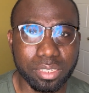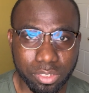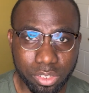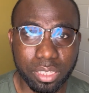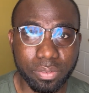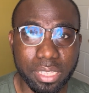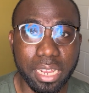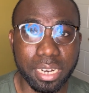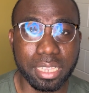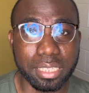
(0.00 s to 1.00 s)
just give a
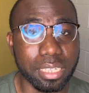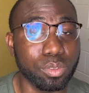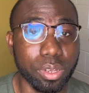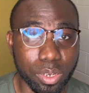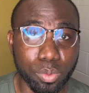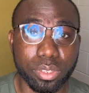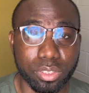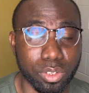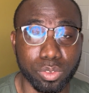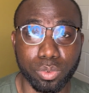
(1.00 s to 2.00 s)
direct answer to any
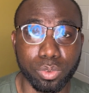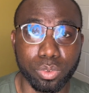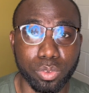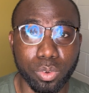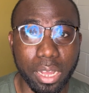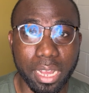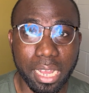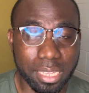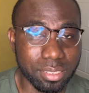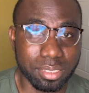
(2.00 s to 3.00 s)
question you are
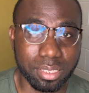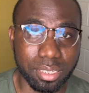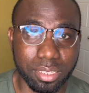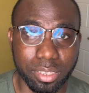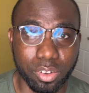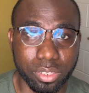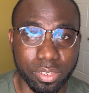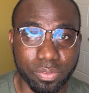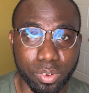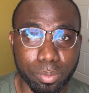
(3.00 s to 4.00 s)
asked on the
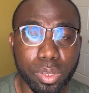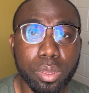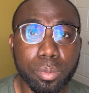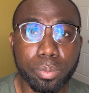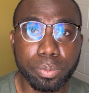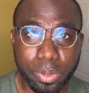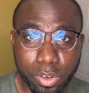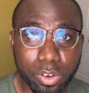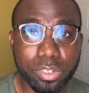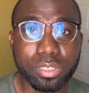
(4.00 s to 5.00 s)
form,
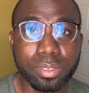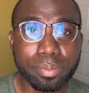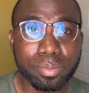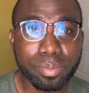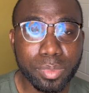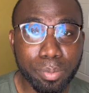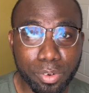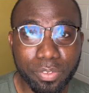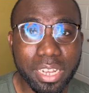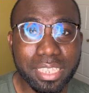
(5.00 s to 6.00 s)
because
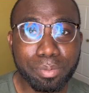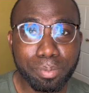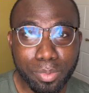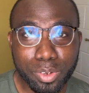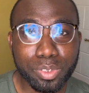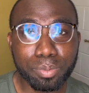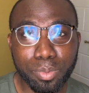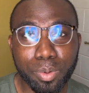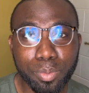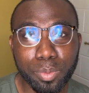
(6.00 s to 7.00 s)
providing
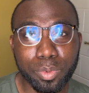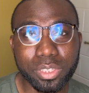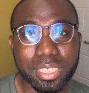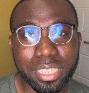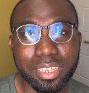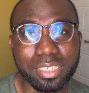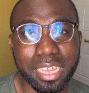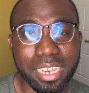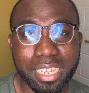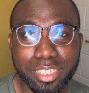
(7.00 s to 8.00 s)
more details
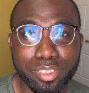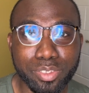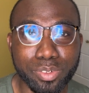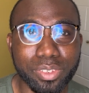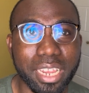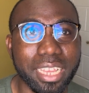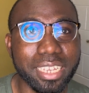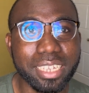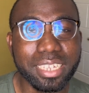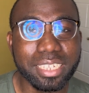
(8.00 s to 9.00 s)
can lead to
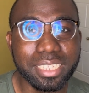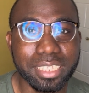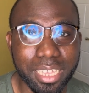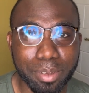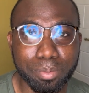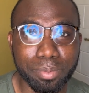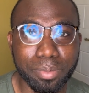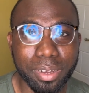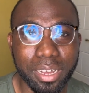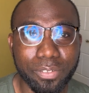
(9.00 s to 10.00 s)
like them
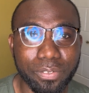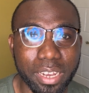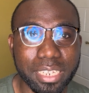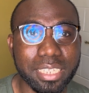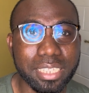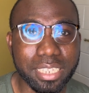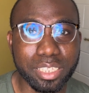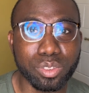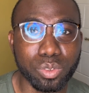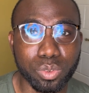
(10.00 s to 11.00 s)
finding
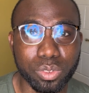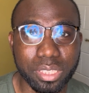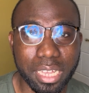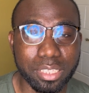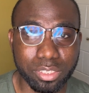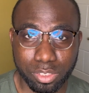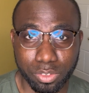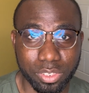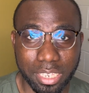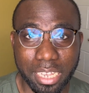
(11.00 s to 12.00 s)
need to start
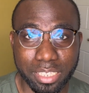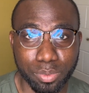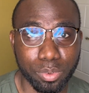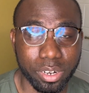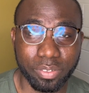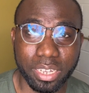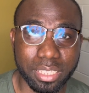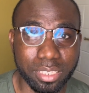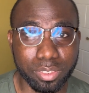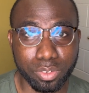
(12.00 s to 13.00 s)
scrutinizing whatever it
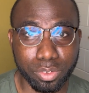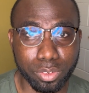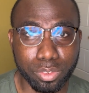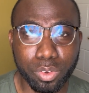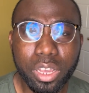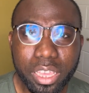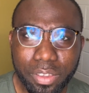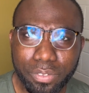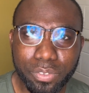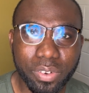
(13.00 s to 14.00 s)
is you wrote. So
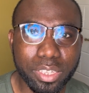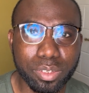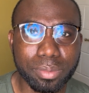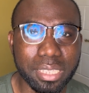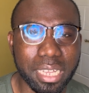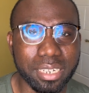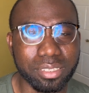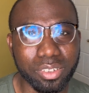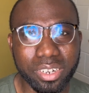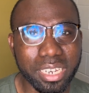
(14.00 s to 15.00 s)
if you find something that is
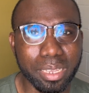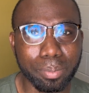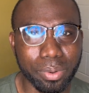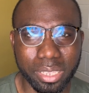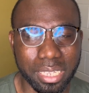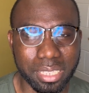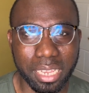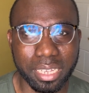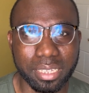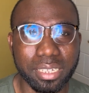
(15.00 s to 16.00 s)
not really important,
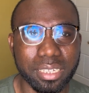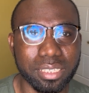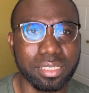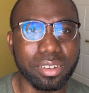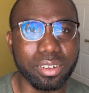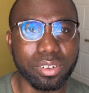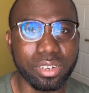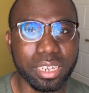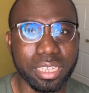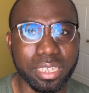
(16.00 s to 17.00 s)
like it's not
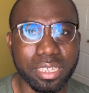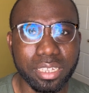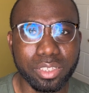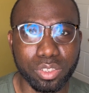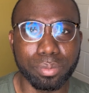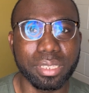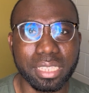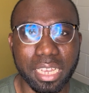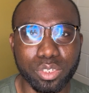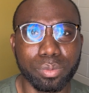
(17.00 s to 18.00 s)
really something
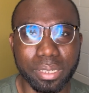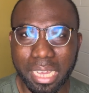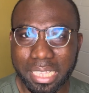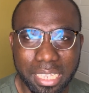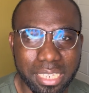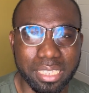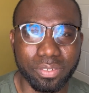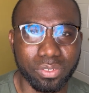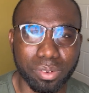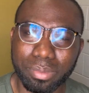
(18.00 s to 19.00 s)
that should be added in the
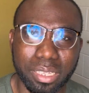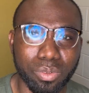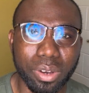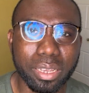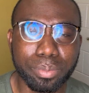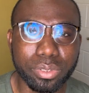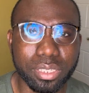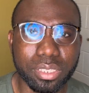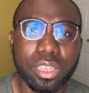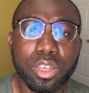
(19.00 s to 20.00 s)
form, then why put
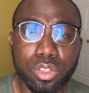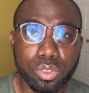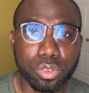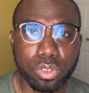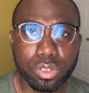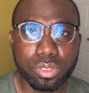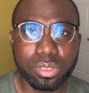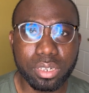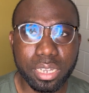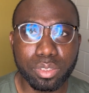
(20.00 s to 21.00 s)
it? So just
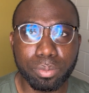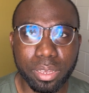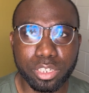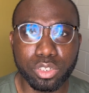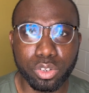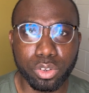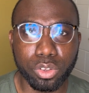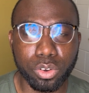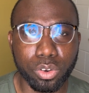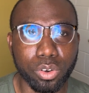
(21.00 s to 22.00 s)
try to make sure
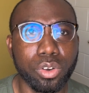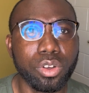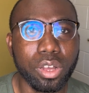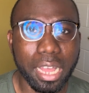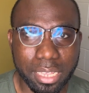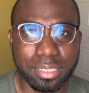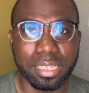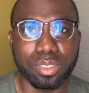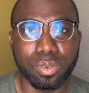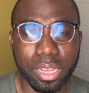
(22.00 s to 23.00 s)
your
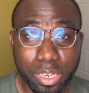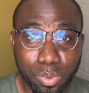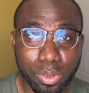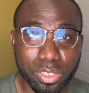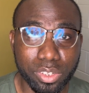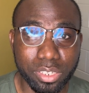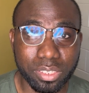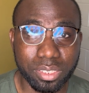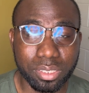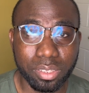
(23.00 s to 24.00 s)
answer to any question
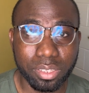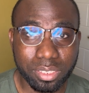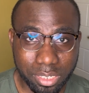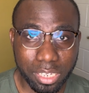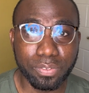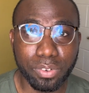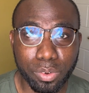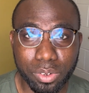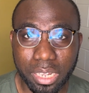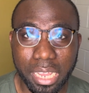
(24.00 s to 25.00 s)
is
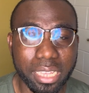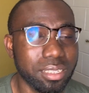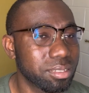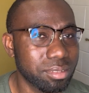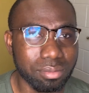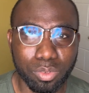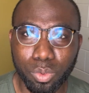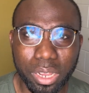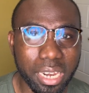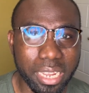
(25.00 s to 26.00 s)
straightforward, like
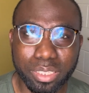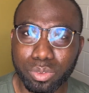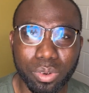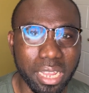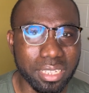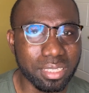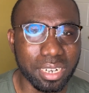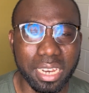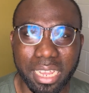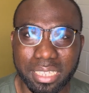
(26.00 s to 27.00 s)
1 line, 2 lines,
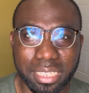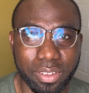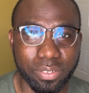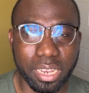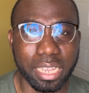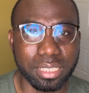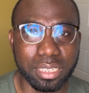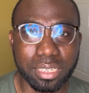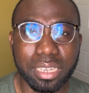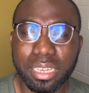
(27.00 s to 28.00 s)
3 lines. I
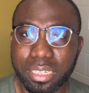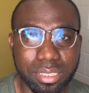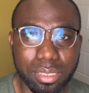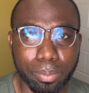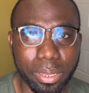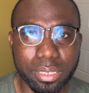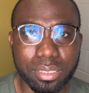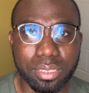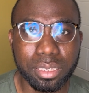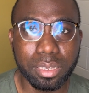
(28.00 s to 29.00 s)
think it's the
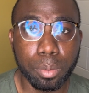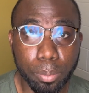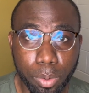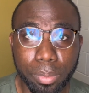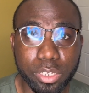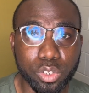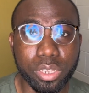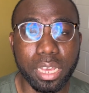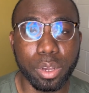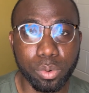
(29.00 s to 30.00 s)
best, but make sure
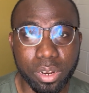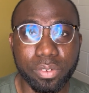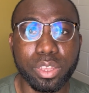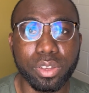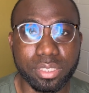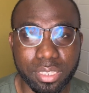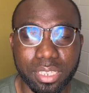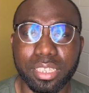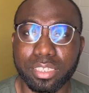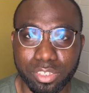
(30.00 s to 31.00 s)
that whatever you are
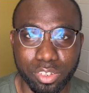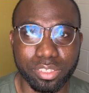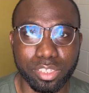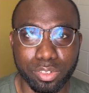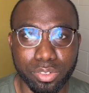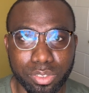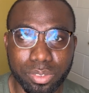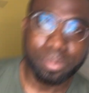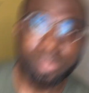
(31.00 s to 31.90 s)
saying is just the truth.